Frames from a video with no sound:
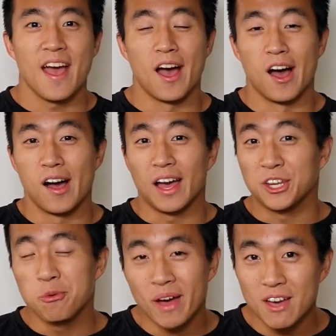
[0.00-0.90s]
Uh, and
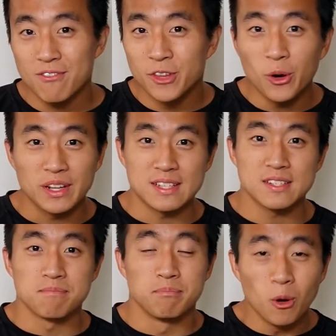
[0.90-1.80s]
you may have
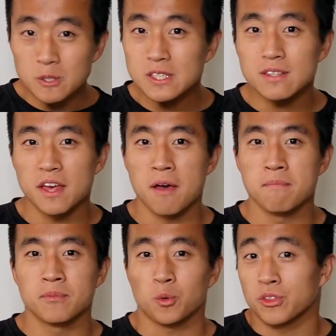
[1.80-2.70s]
noticed most of
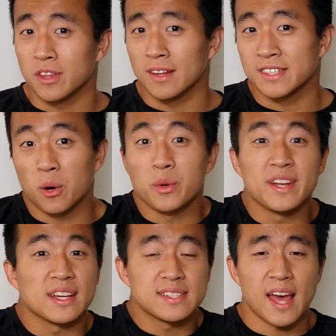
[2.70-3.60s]
them were things that were
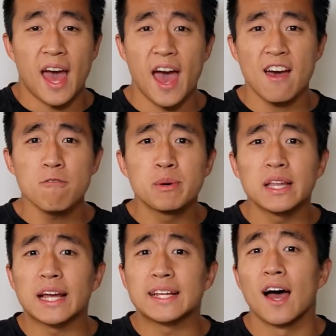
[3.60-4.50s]
nice to have, but
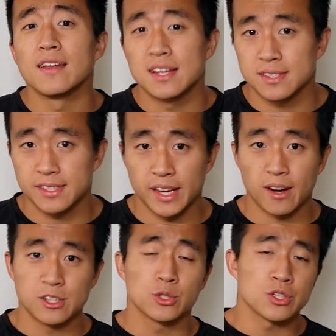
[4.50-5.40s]
like not
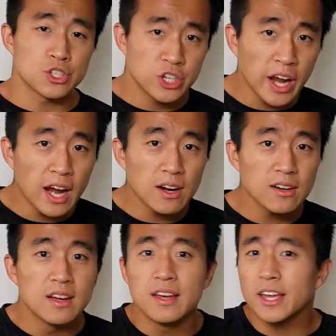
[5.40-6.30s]
necessary. So this
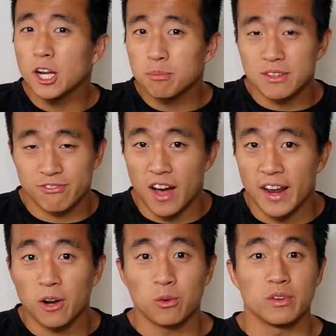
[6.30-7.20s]
chair, it'll be
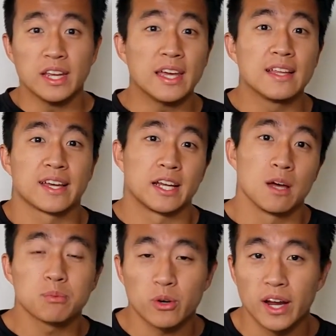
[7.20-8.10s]
fine. I don't need like an
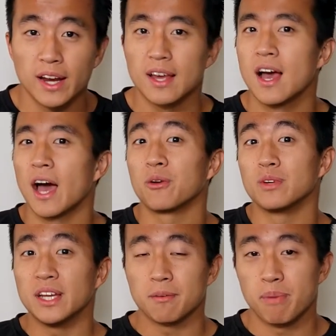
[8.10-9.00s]
upgrade. I don't
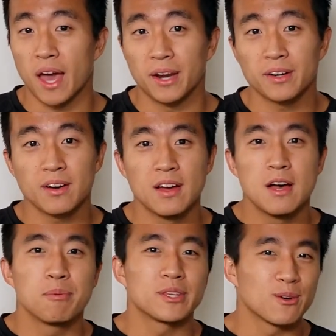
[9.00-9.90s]
need a banner.
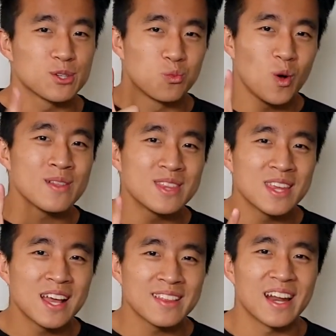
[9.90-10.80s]
But there is one
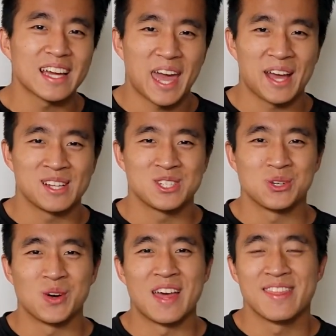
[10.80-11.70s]
thing that I can
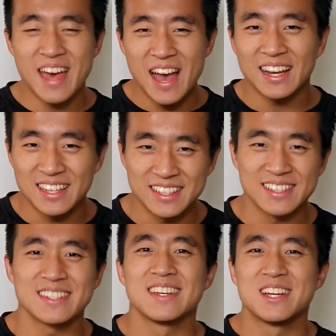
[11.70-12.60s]
do, and that
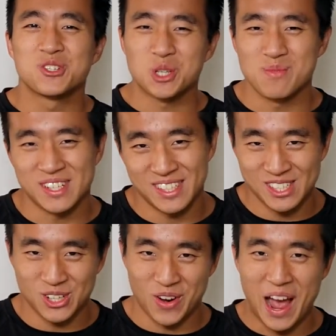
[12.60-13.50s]
is treat my
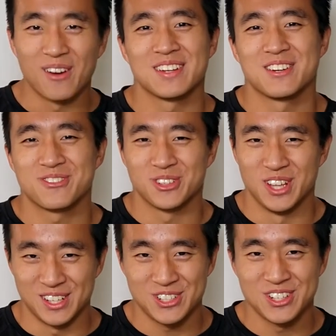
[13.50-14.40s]
sister out for
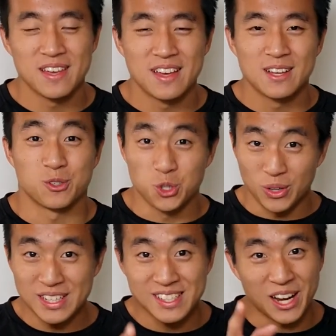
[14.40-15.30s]
lunch. So
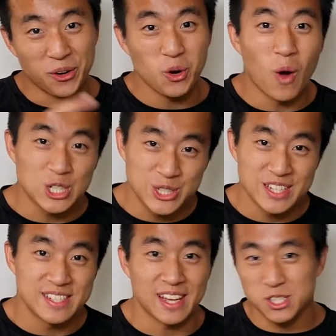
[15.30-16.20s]
Joyce, I know you're watching
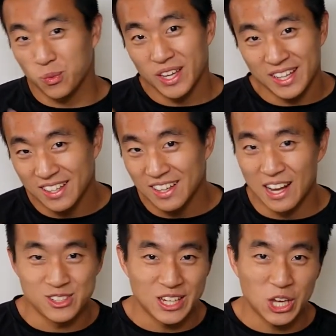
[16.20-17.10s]
this next week.
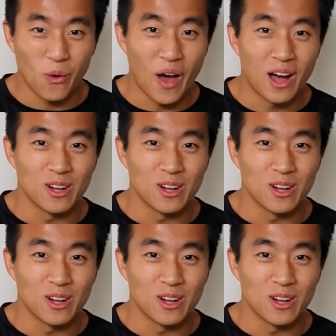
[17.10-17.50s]
I'll take you out.